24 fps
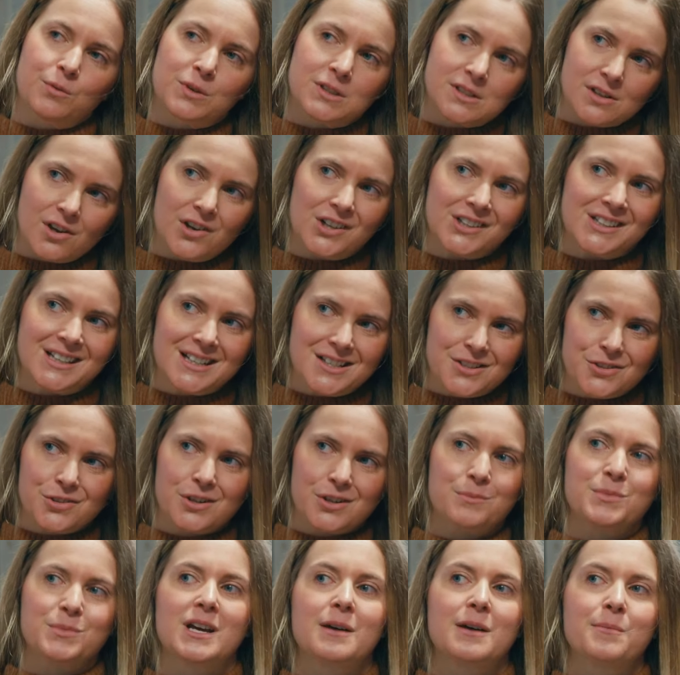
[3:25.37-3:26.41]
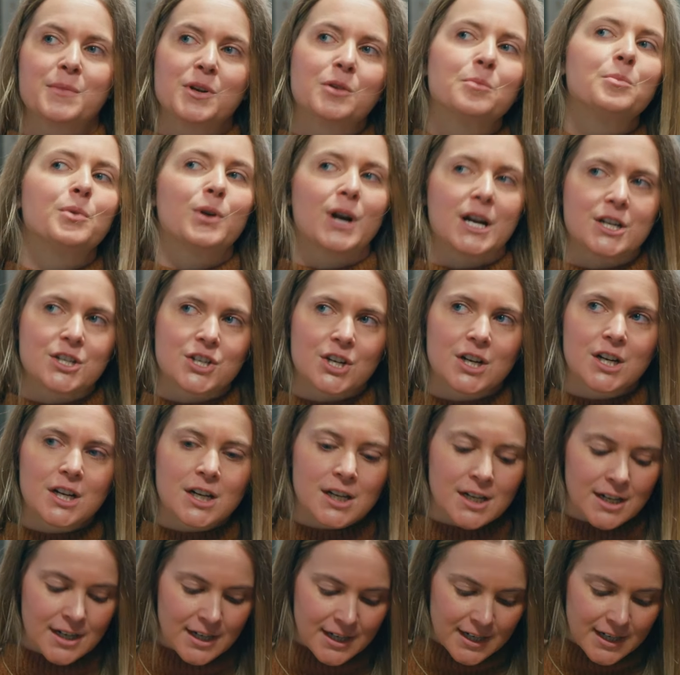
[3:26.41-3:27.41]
what's called intra-abdominal pressure.